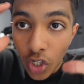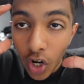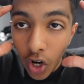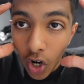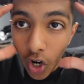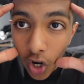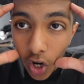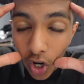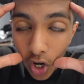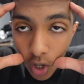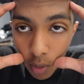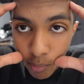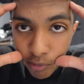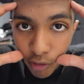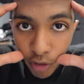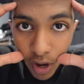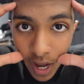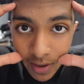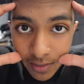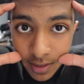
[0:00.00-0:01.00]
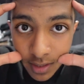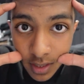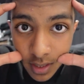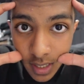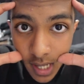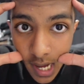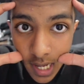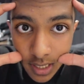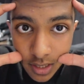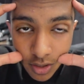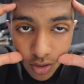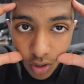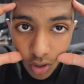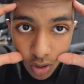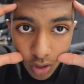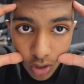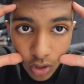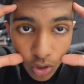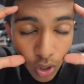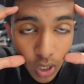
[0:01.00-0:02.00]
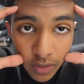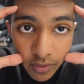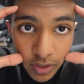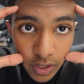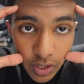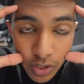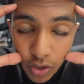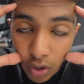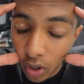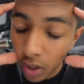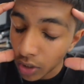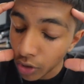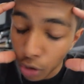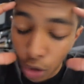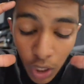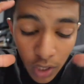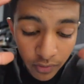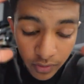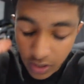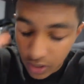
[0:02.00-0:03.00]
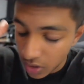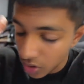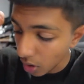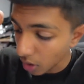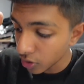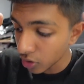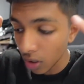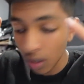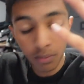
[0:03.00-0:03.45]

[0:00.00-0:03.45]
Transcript: Oh, bro, Heavenly Desserts. Oh, don't even start. Don't even start